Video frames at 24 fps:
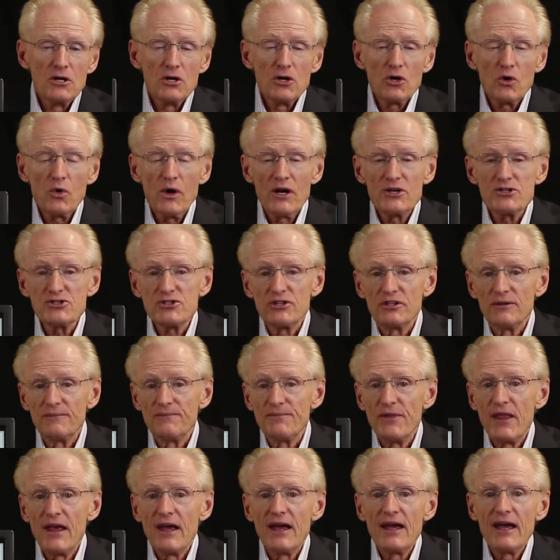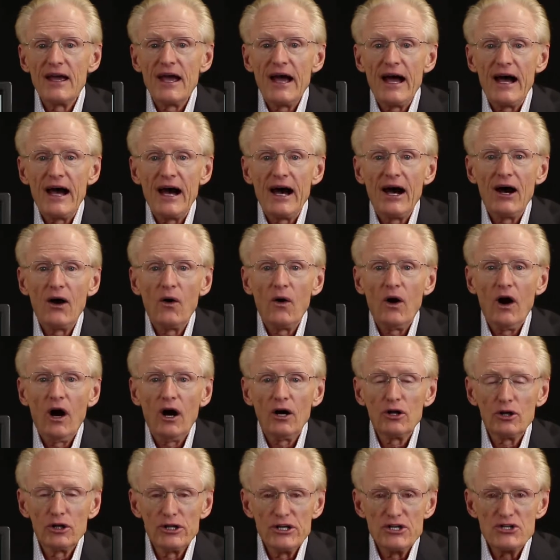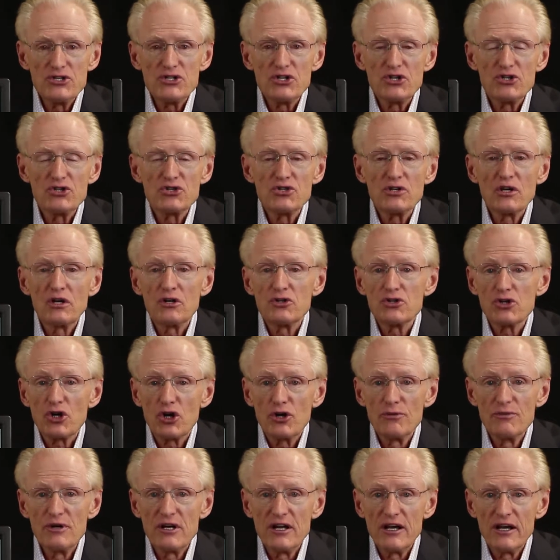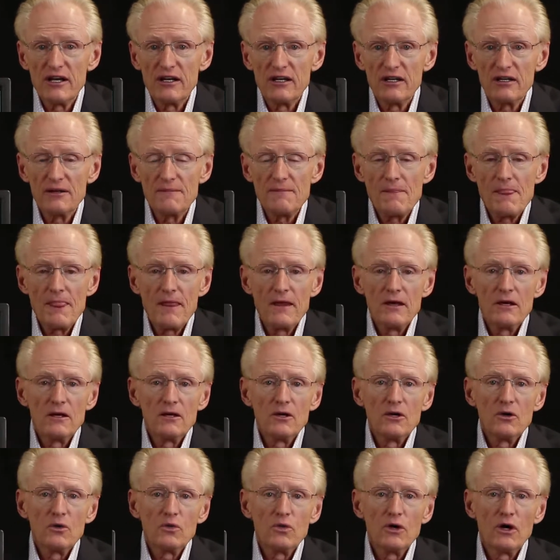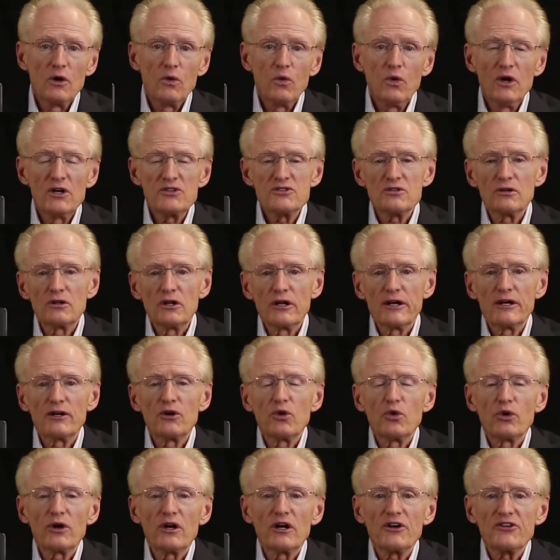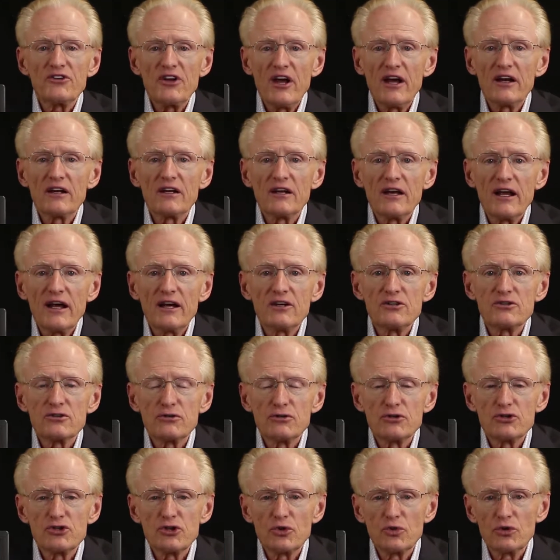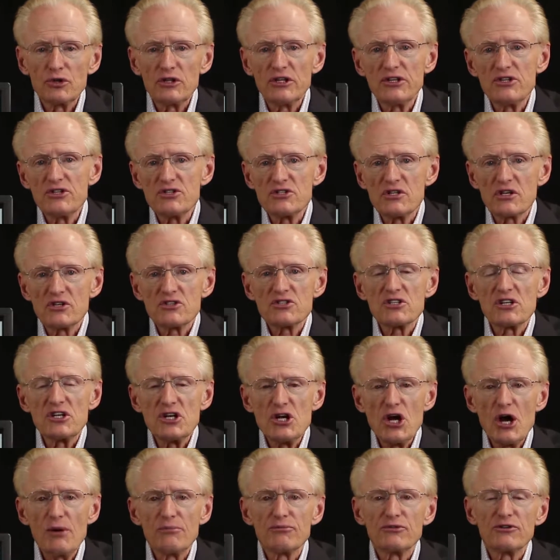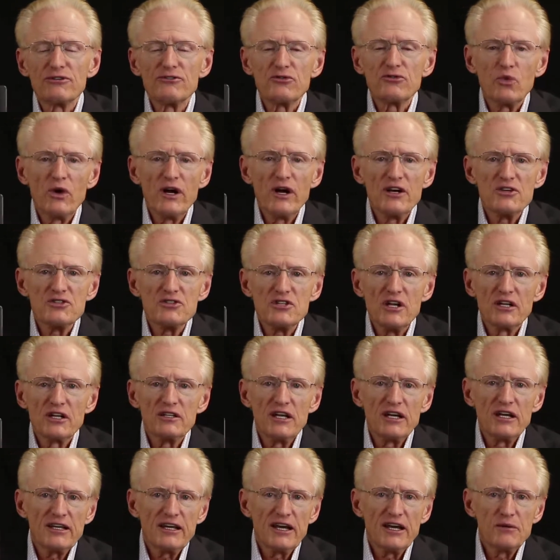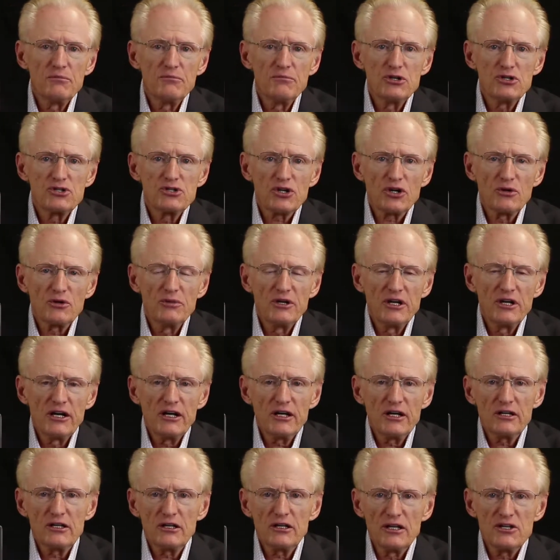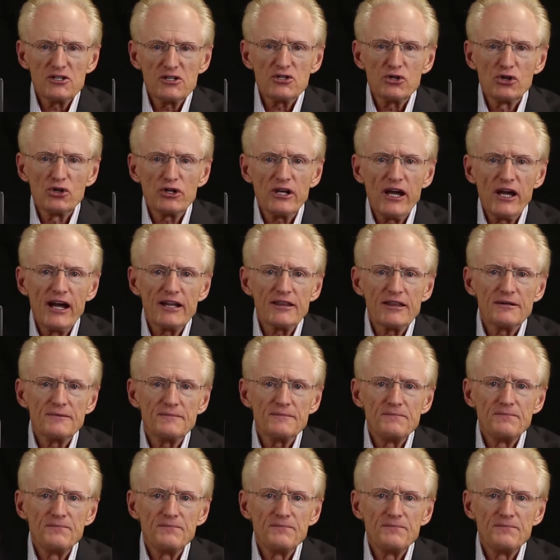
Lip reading: Question: how are leases terminated? Well, once a landlord and tenant enter into a lease, there's a number of ways that they can be terminated. Let's look at them.